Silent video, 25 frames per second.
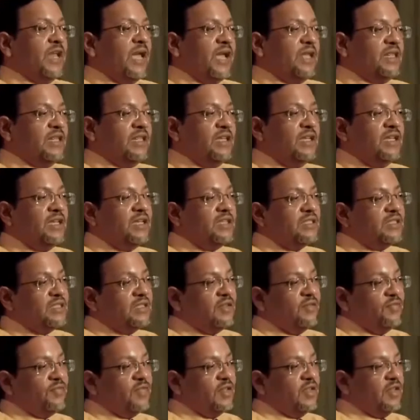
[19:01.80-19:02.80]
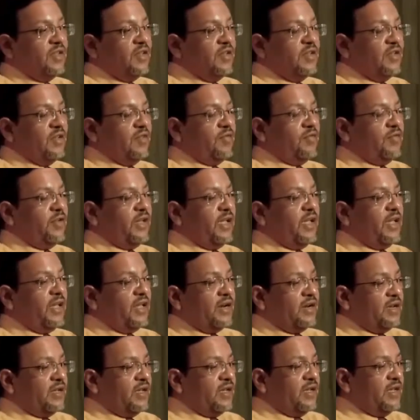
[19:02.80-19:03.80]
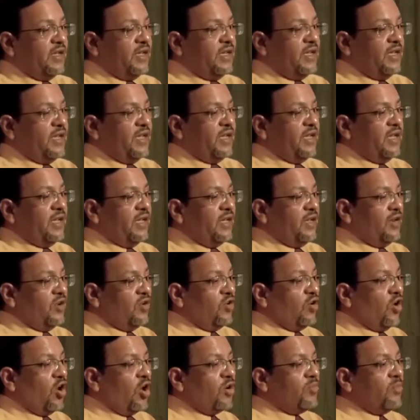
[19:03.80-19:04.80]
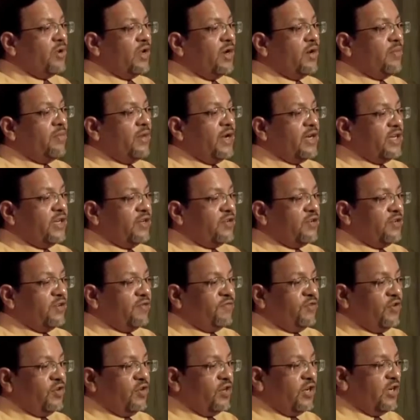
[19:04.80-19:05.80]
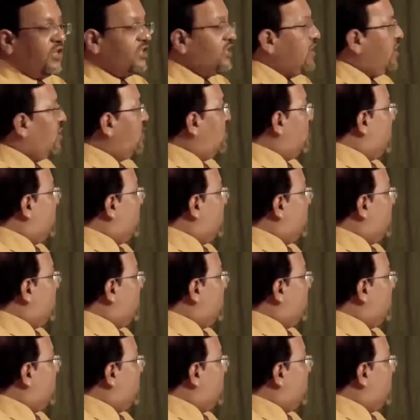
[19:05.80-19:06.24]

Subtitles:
like this, where a normal magnetic configuration